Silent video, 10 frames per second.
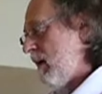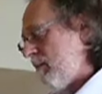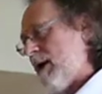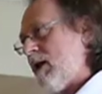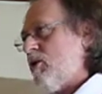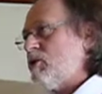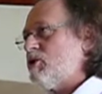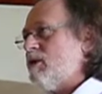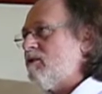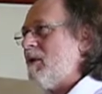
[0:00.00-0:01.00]
But I could
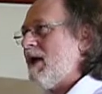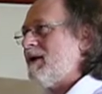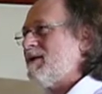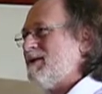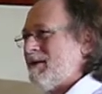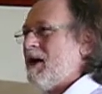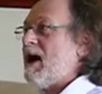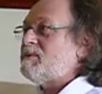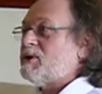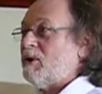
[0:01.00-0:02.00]
shift back into the
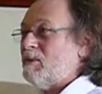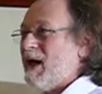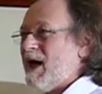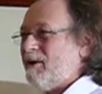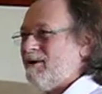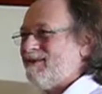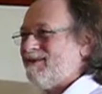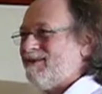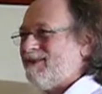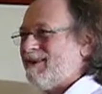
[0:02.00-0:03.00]
capsular pattern
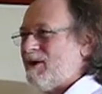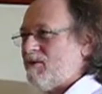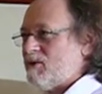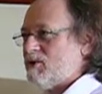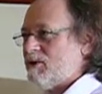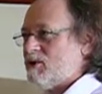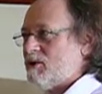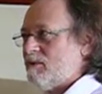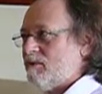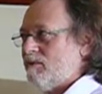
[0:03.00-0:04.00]
of restriction.